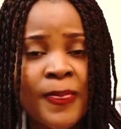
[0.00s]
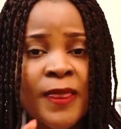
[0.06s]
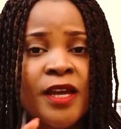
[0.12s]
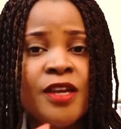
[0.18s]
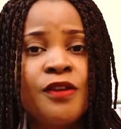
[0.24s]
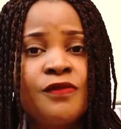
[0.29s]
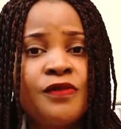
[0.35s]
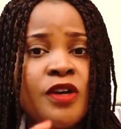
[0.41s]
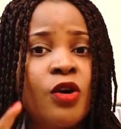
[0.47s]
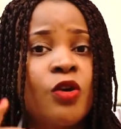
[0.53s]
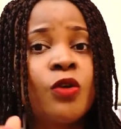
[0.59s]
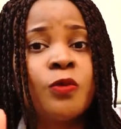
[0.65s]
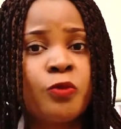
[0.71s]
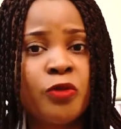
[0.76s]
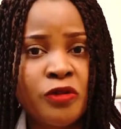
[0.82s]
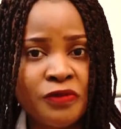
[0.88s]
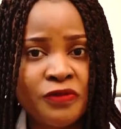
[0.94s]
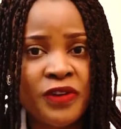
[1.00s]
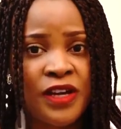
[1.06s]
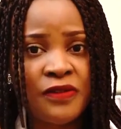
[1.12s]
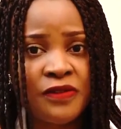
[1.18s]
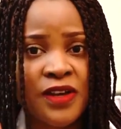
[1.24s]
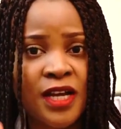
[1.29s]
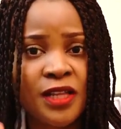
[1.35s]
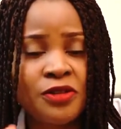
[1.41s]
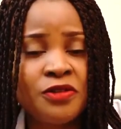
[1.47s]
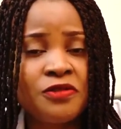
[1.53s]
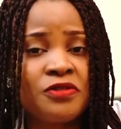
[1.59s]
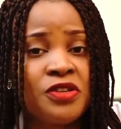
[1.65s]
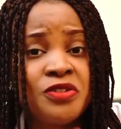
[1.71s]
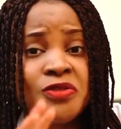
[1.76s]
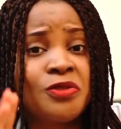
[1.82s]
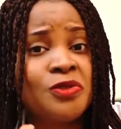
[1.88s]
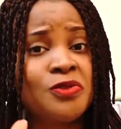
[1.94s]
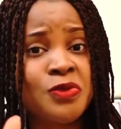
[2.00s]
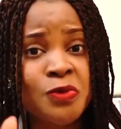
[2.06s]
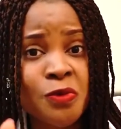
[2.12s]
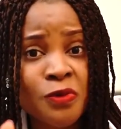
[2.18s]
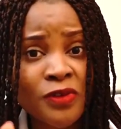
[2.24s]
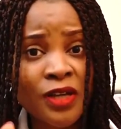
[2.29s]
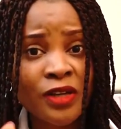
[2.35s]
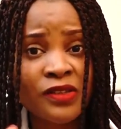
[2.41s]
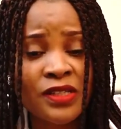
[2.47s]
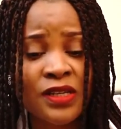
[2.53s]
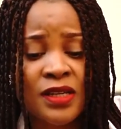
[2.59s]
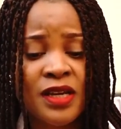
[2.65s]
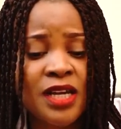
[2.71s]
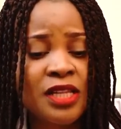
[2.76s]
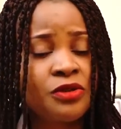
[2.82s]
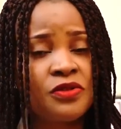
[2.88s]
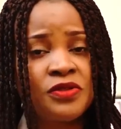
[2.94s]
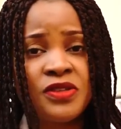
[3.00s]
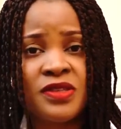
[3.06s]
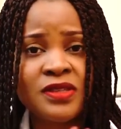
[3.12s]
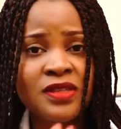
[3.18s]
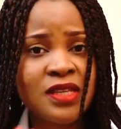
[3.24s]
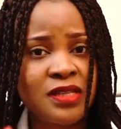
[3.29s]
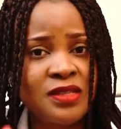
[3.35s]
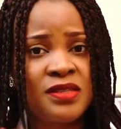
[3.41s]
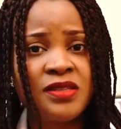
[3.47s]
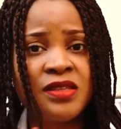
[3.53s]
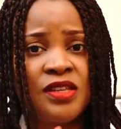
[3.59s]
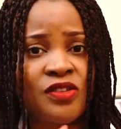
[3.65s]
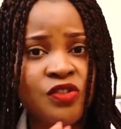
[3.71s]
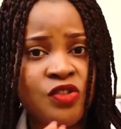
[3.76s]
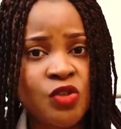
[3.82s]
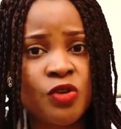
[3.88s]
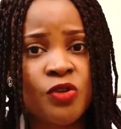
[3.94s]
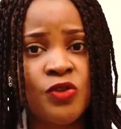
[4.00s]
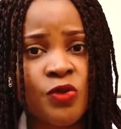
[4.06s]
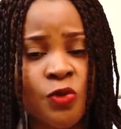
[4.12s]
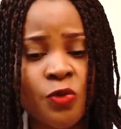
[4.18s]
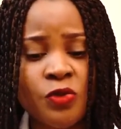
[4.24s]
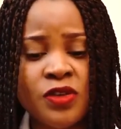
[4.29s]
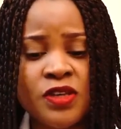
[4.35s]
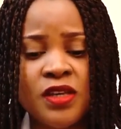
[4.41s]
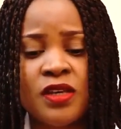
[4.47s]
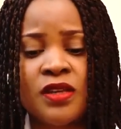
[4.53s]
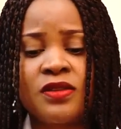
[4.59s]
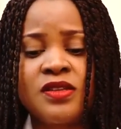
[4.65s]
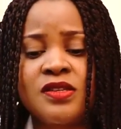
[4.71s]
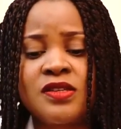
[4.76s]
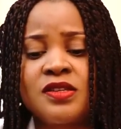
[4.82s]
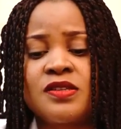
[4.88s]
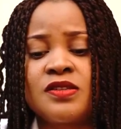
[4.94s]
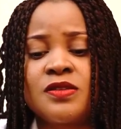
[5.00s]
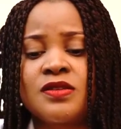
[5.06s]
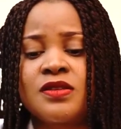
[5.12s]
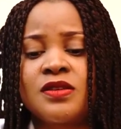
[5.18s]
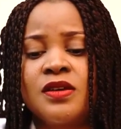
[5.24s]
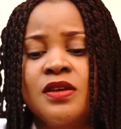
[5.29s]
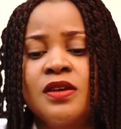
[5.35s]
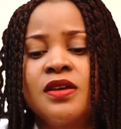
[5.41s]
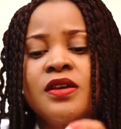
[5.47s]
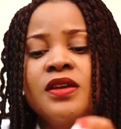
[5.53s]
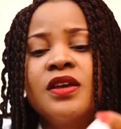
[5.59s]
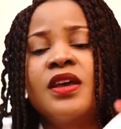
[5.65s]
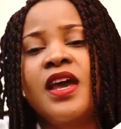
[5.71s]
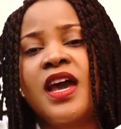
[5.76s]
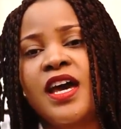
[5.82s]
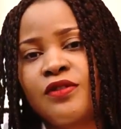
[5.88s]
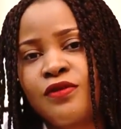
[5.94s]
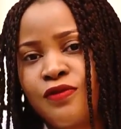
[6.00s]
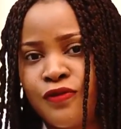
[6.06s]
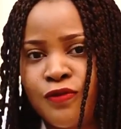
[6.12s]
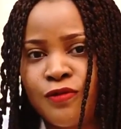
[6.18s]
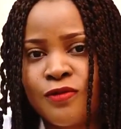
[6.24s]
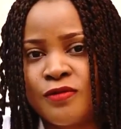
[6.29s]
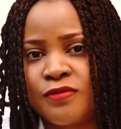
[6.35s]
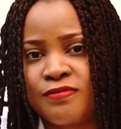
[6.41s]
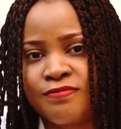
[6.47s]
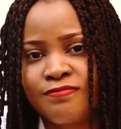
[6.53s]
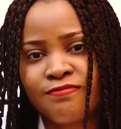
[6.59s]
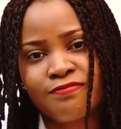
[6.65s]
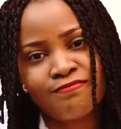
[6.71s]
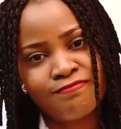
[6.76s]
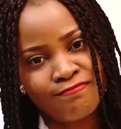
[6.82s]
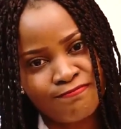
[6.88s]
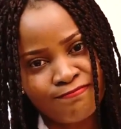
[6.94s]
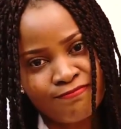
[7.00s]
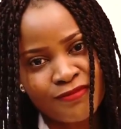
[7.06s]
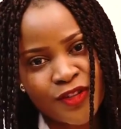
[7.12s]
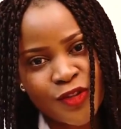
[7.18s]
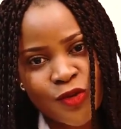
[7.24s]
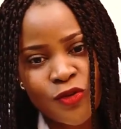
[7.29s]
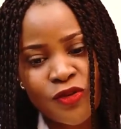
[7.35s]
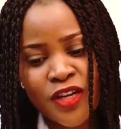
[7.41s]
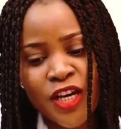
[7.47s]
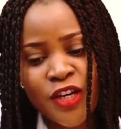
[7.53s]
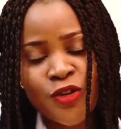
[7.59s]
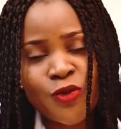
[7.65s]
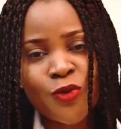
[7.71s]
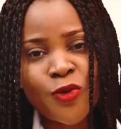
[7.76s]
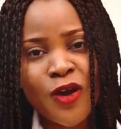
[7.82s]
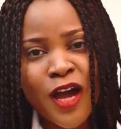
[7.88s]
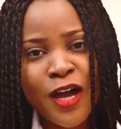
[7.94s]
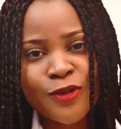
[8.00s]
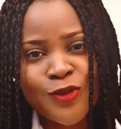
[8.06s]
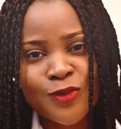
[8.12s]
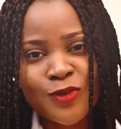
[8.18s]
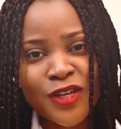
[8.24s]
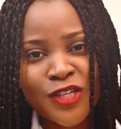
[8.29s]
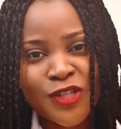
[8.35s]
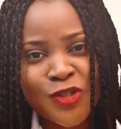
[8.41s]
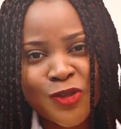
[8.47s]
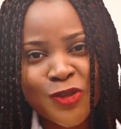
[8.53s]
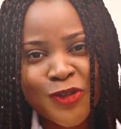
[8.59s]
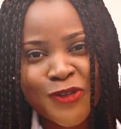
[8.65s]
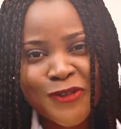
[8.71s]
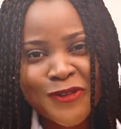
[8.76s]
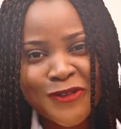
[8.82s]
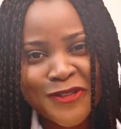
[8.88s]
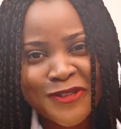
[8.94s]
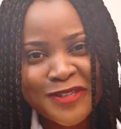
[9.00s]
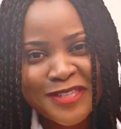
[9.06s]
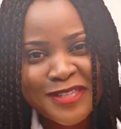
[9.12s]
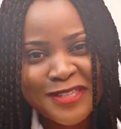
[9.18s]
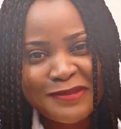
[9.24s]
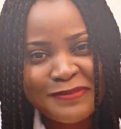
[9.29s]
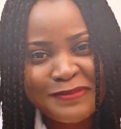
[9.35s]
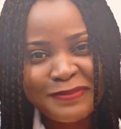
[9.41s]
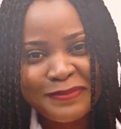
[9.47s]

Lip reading: If you're on 1500 calories or 2000 calories, this is just okay. This is a handful. So now you know how to enjoy your nuts.